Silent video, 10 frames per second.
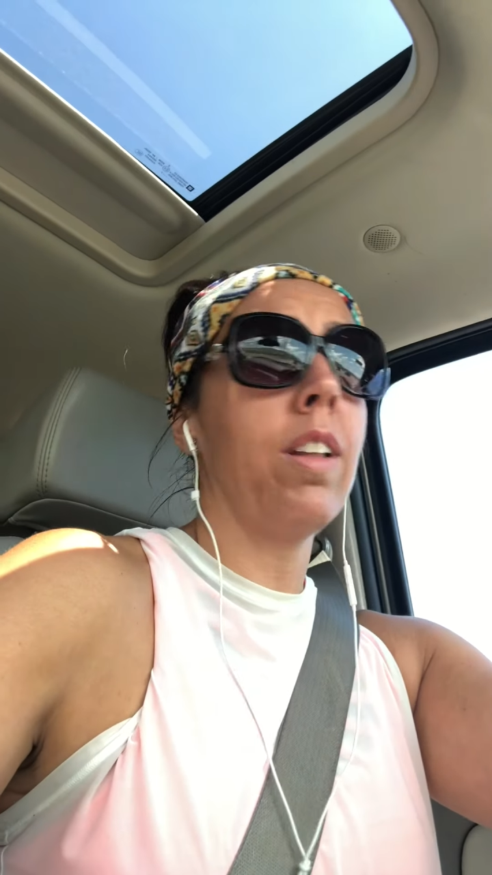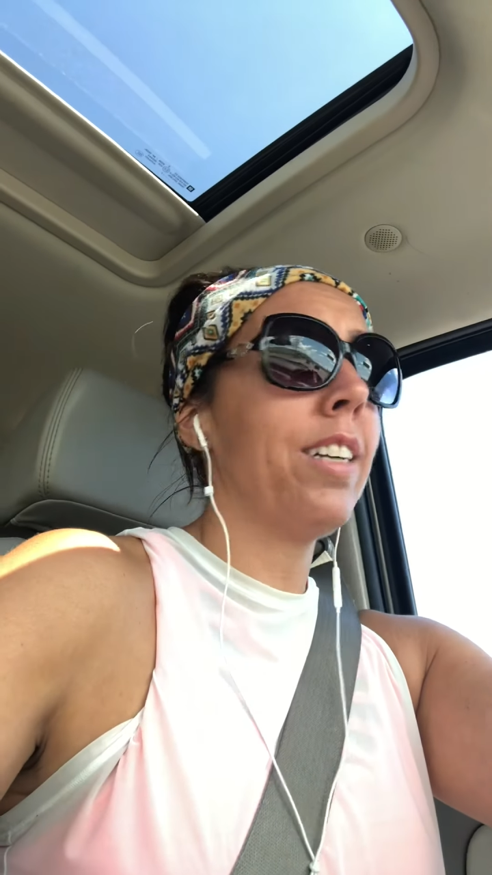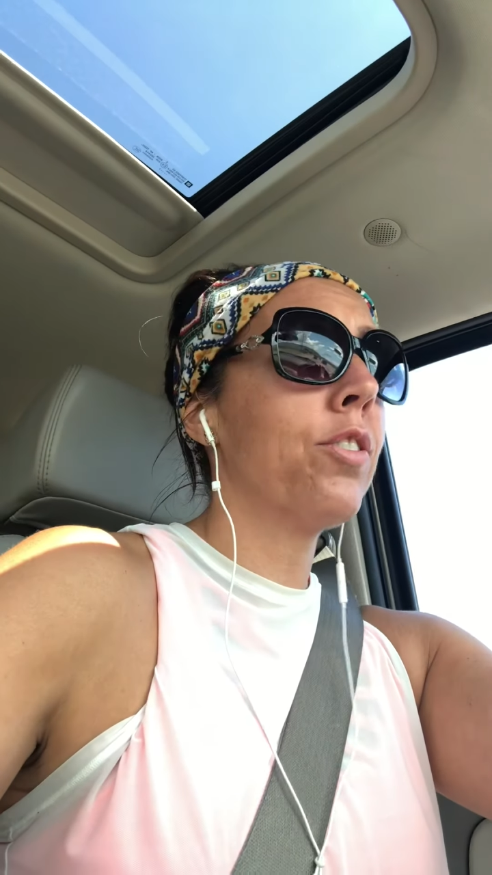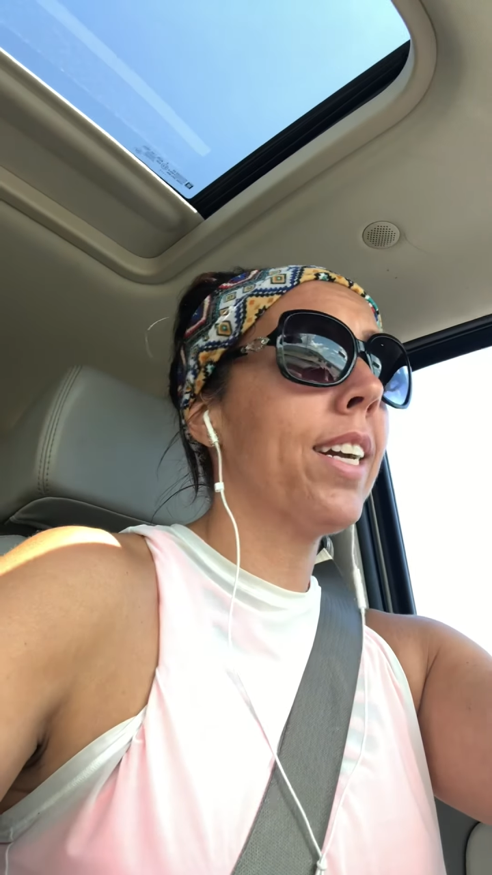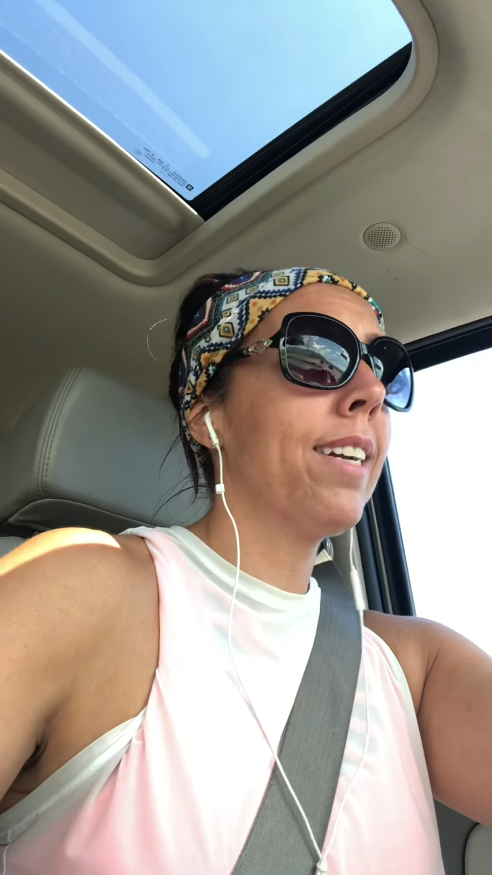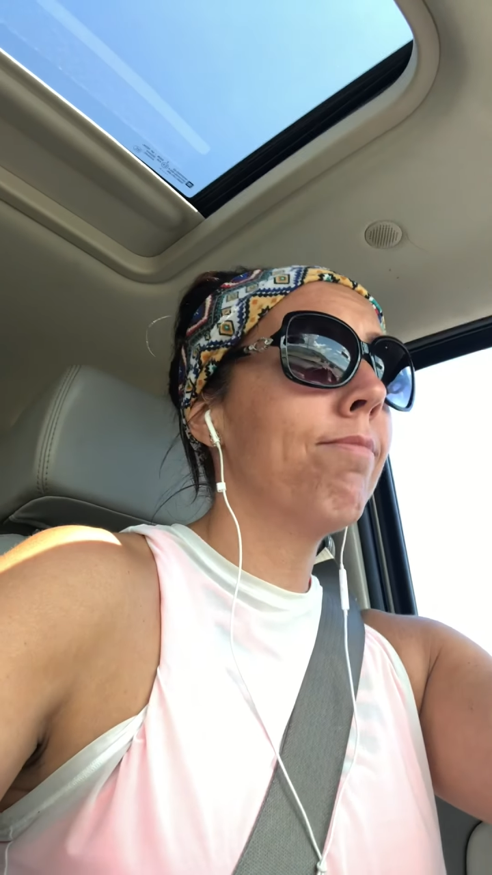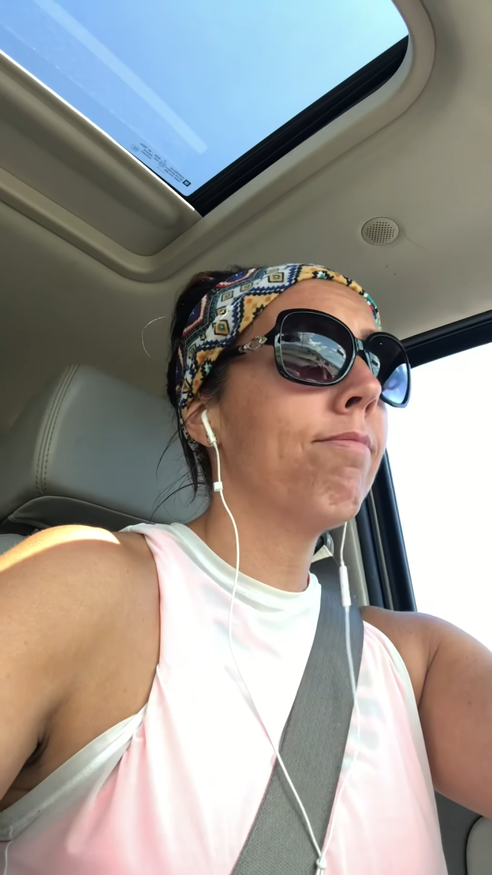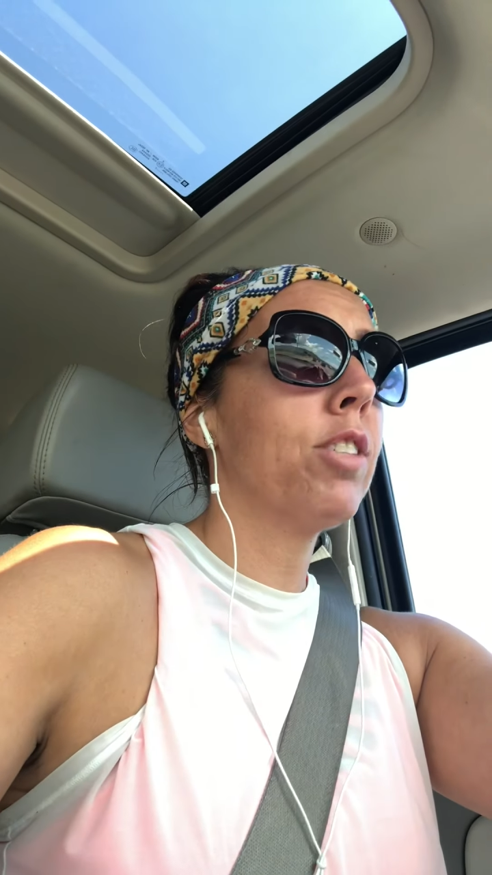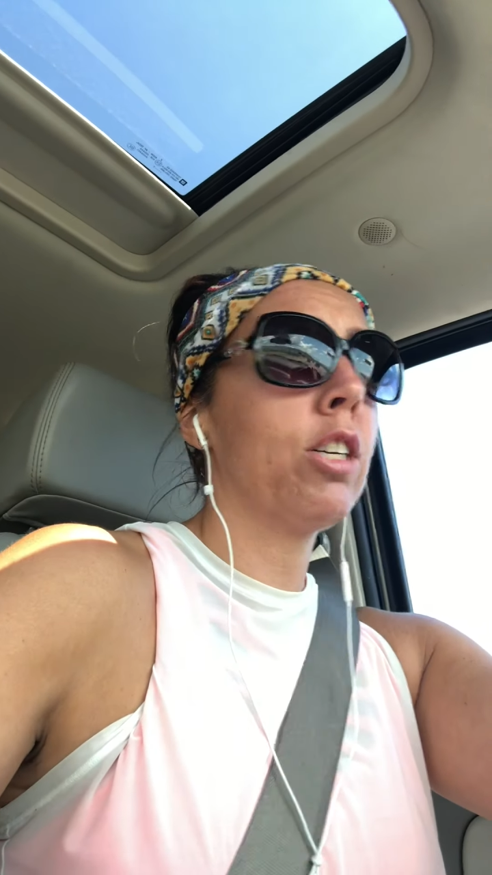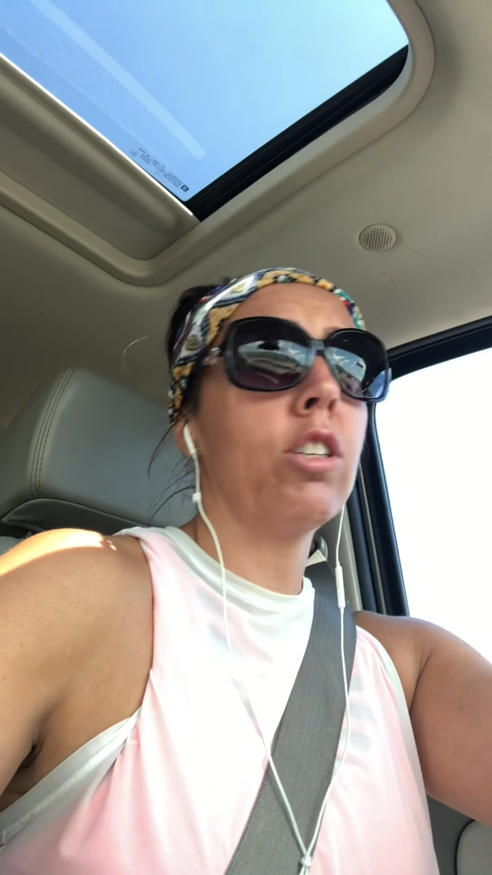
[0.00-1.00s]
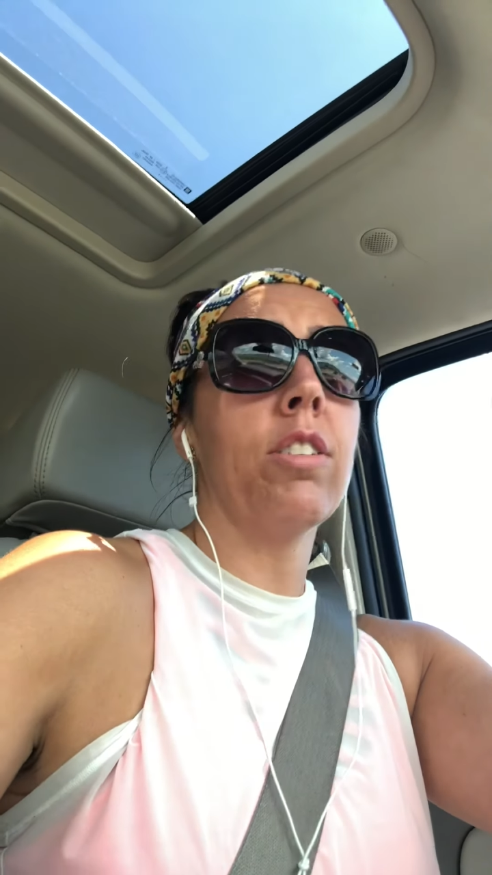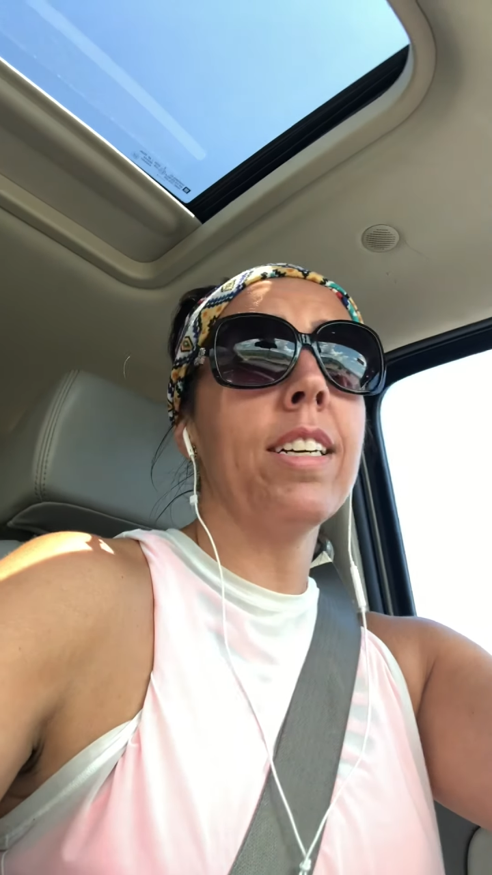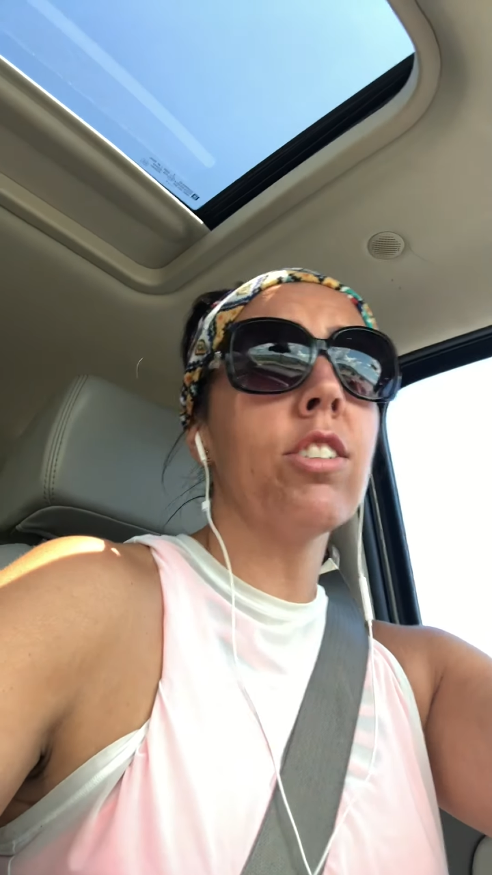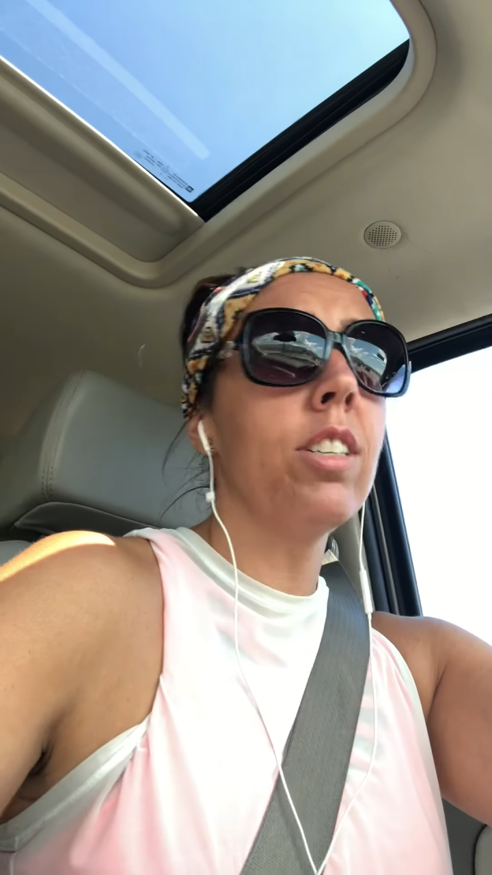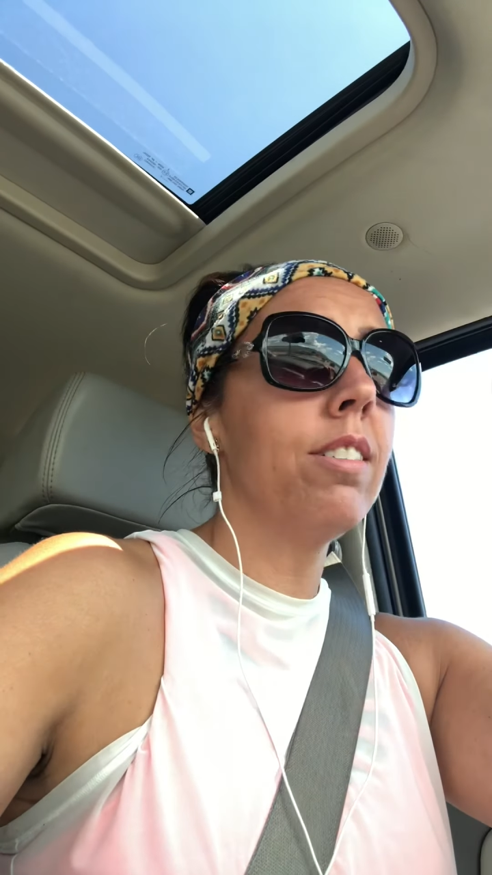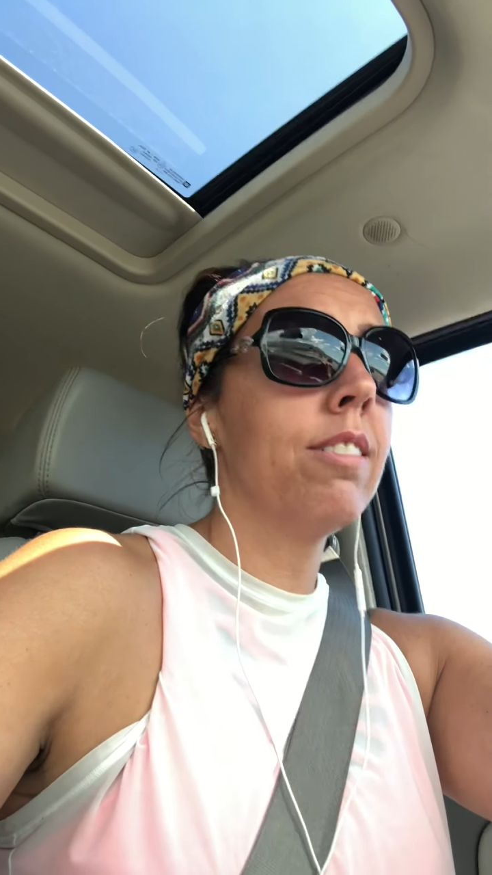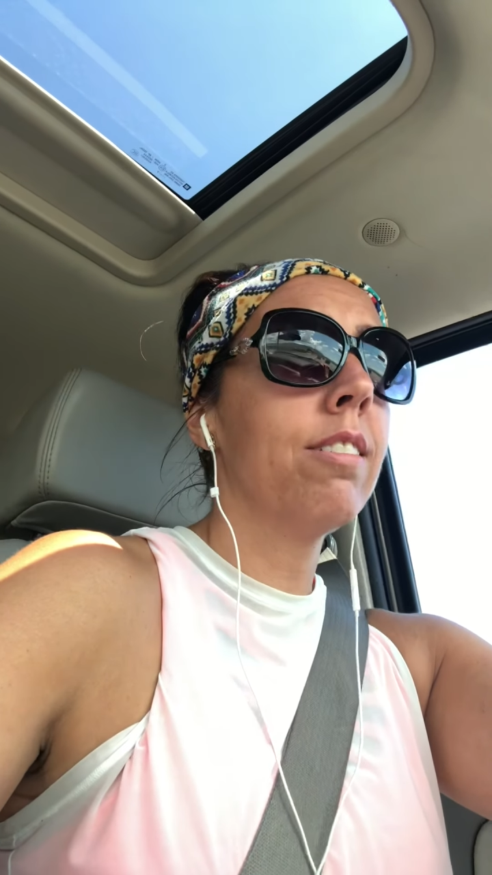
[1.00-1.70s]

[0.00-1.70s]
laundry? Do you do dishes?